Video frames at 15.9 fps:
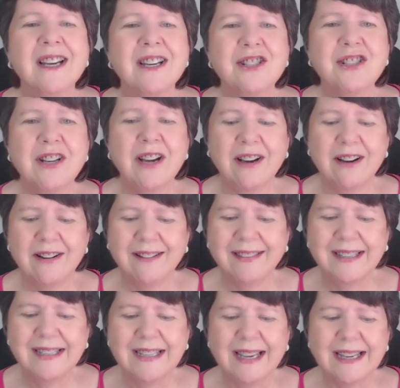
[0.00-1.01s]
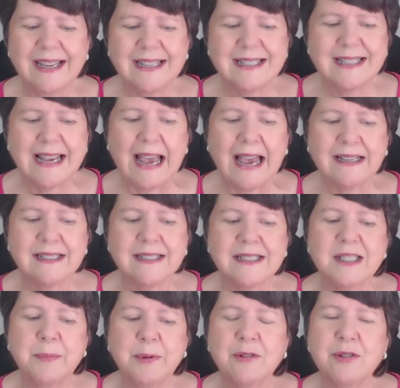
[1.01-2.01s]
share the exact
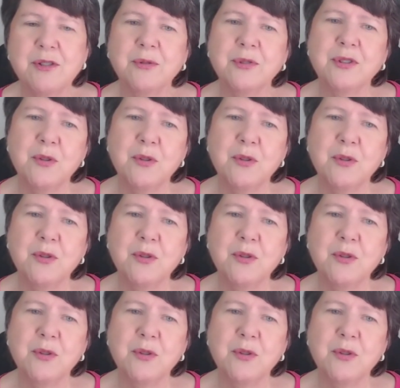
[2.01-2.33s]
spiritual